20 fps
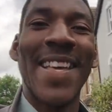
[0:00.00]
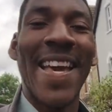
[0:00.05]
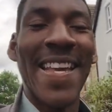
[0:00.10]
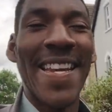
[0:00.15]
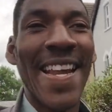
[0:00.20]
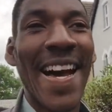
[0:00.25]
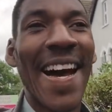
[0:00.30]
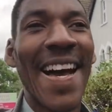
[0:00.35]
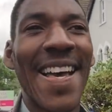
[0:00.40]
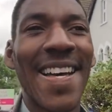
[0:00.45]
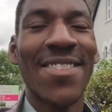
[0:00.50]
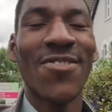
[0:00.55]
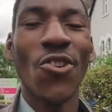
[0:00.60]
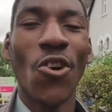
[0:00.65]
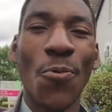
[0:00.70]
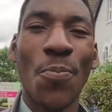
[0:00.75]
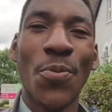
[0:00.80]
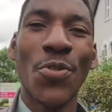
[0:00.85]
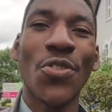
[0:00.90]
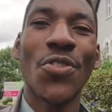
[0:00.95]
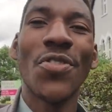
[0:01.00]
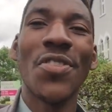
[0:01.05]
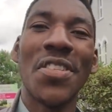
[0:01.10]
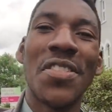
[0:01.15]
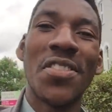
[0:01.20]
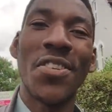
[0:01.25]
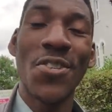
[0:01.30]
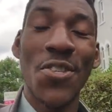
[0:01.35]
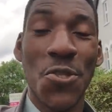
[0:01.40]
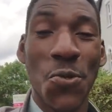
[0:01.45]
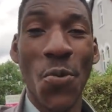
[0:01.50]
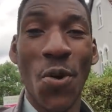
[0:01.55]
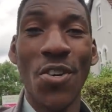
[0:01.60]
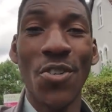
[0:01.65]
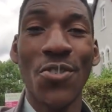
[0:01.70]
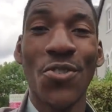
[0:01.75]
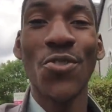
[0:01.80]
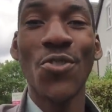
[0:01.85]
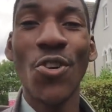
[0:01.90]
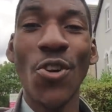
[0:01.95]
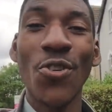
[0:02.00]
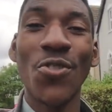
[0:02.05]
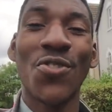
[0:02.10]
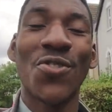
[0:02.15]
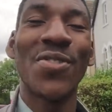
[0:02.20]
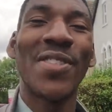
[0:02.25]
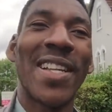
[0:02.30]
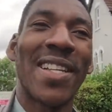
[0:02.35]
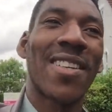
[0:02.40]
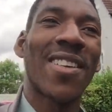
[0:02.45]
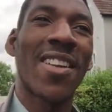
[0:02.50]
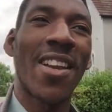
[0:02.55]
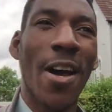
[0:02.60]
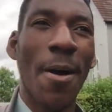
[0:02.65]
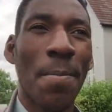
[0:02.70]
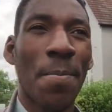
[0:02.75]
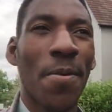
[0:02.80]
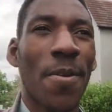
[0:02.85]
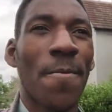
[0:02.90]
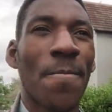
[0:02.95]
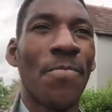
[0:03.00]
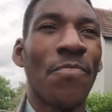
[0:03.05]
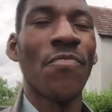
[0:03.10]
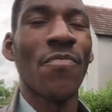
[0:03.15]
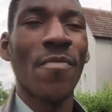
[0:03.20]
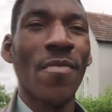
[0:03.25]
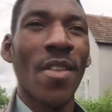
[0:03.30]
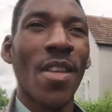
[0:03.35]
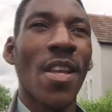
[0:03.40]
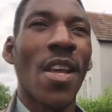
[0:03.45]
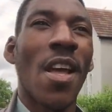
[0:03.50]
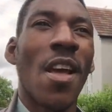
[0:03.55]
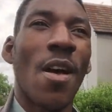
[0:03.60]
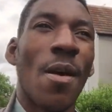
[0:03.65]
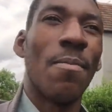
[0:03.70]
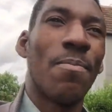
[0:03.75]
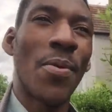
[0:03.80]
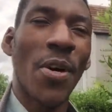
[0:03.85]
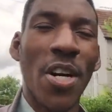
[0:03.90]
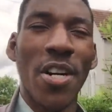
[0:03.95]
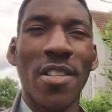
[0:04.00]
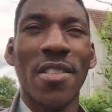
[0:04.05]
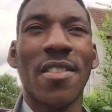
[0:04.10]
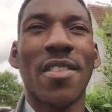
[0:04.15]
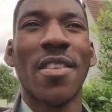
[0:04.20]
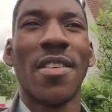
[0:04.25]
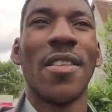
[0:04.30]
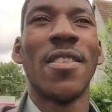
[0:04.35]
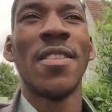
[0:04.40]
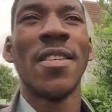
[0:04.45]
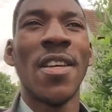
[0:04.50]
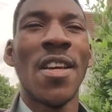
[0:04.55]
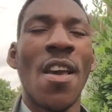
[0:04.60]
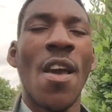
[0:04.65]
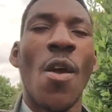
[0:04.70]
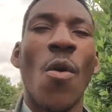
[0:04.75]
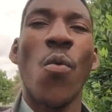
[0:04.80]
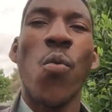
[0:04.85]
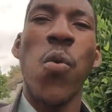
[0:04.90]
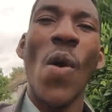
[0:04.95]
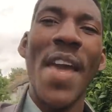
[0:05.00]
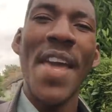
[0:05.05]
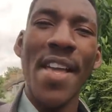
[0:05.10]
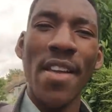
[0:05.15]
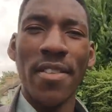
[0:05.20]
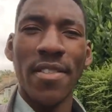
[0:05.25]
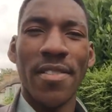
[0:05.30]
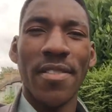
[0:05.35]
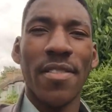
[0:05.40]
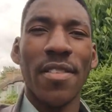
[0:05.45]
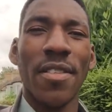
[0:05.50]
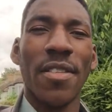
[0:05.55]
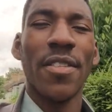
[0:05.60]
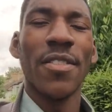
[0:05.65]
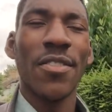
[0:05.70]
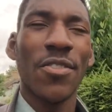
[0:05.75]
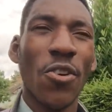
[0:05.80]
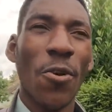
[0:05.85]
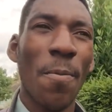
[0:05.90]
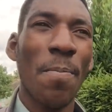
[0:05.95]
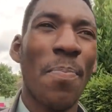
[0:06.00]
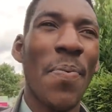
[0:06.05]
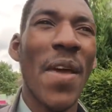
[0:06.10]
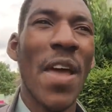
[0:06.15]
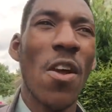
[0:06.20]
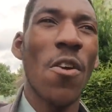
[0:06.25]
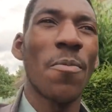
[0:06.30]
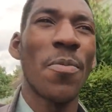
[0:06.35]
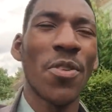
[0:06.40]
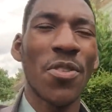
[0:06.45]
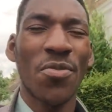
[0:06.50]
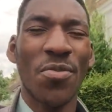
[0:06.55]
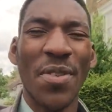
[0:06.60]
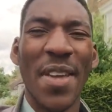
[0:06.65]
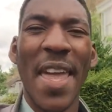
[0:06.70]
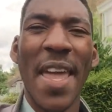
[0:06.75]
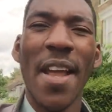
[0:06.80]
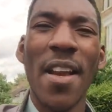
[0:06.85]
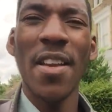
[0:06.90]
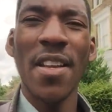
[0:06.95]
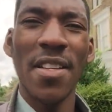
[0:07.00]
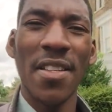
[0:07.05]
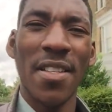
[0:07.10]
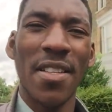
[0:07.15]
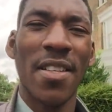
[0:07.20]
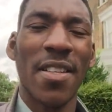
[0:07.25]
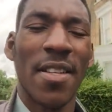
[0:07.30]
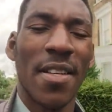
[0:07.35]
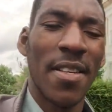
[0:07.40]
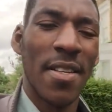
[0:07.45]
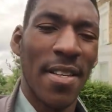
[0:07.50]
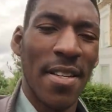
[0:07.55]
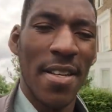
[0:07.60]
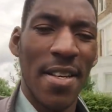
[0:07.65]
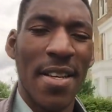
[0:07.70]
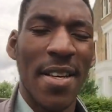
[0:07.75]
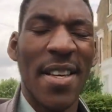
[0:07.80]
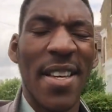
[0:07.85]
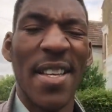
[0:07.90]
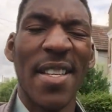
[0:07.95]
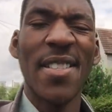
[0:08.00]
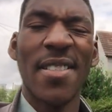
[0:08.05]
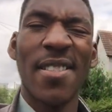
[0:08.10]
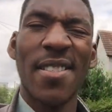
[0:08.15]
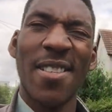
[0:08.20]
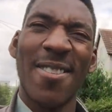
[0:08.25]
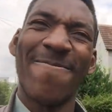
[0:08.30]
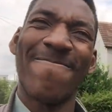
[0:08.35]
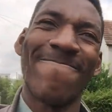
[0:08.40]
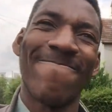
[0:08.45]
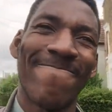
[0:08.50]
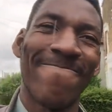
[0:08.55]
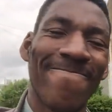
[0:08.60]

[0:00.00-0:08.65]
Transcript: And I had the opportunity as well to go to that club, but Wales, comparable to England, is